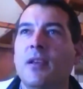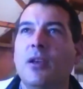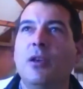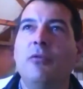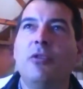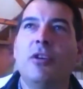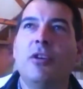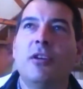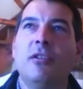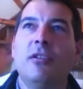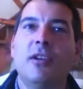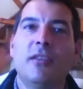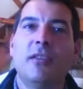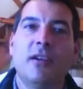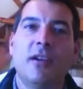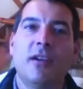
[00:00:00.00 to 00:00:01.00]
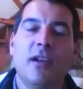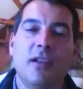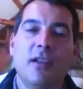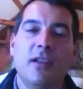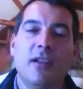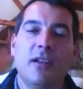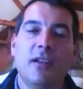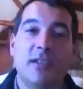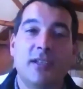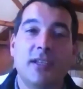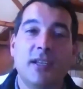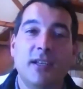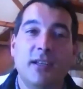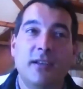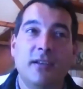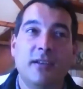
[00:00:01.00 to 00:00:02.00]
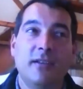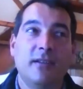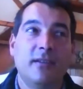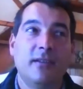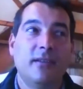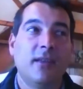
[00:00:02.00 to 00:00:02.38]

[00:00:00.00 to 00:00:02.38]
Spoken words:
If you go and look at the country that's selling